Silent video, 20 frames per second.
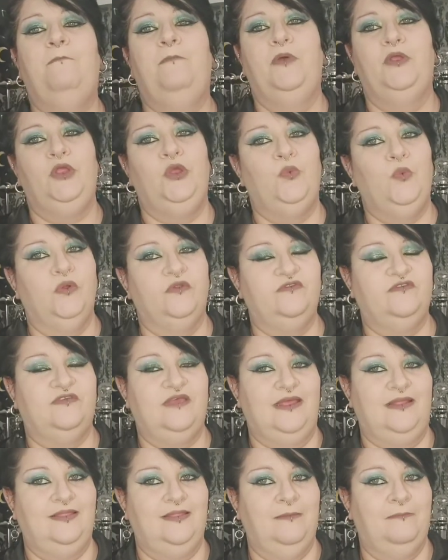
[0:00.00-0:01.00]
but you
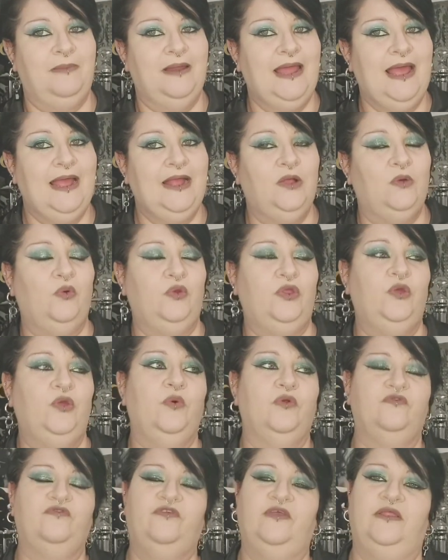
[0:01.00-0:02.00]
want it in the black or you
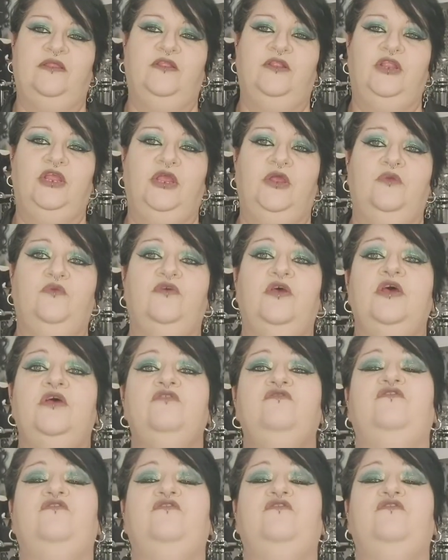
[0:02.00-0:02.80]
want it in the nude,